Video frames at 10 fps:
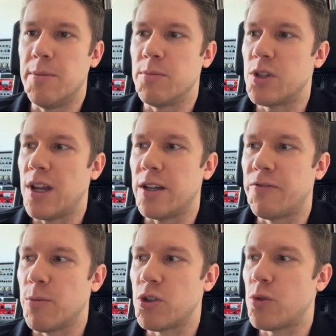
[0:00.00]
start
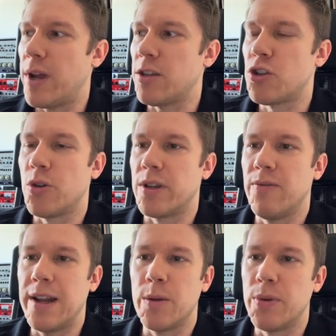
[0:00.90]
from scratch or
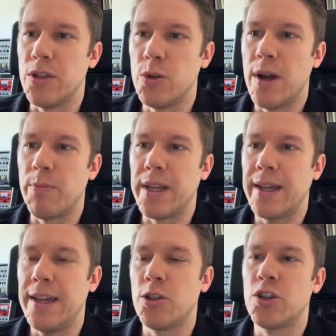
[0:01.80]
develop a new
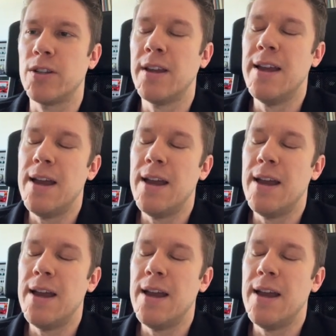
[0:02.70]
application,